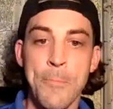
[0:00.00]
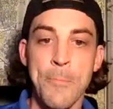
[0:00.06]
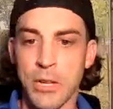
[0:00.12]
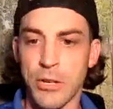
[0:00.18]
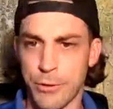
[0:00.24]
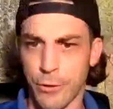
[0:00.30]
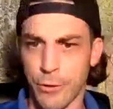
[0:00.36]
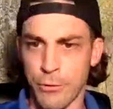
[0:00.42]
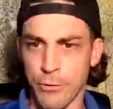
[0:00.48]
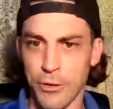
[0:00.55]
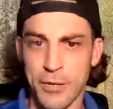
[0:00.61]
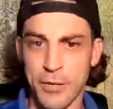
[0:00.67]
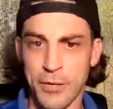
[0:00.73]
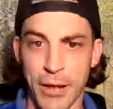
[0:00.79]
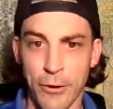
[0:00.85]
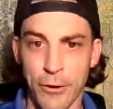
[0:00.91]
I mean, you don't
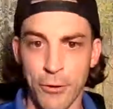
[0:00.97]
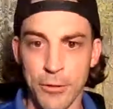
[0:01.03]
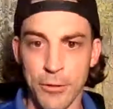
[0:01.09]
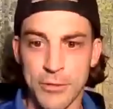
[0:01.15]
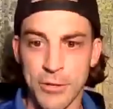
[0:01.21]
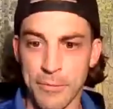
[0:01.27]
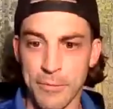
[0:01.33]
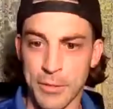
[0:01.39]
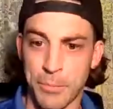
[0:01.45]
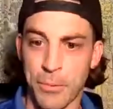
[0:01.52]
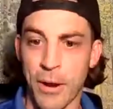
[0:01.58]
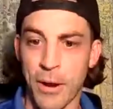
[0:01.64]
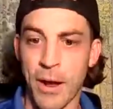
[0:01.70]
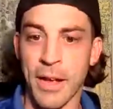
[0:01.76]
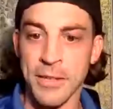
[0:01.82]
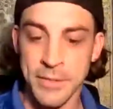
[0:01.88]
look that old, so I'm
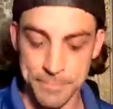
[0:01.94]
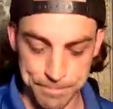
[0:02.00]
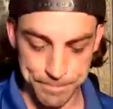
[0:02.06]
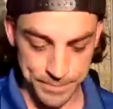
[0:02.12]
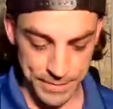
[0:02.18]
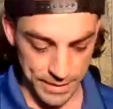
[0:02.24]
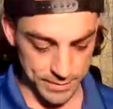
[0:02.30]
surprised.